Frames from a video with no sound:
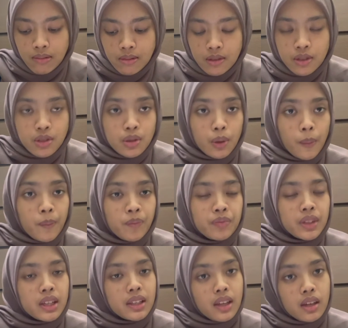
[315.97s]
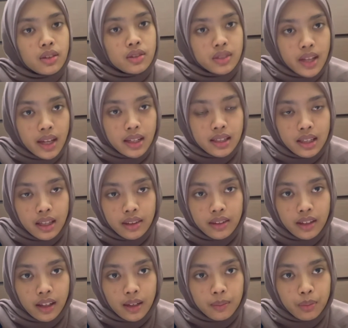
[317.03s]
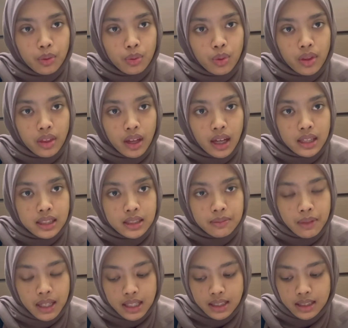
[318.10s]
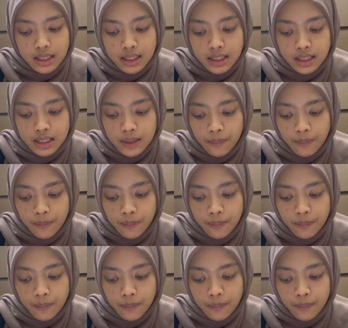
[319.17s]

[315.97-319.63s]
So, can you take the Entacapone with other medicines?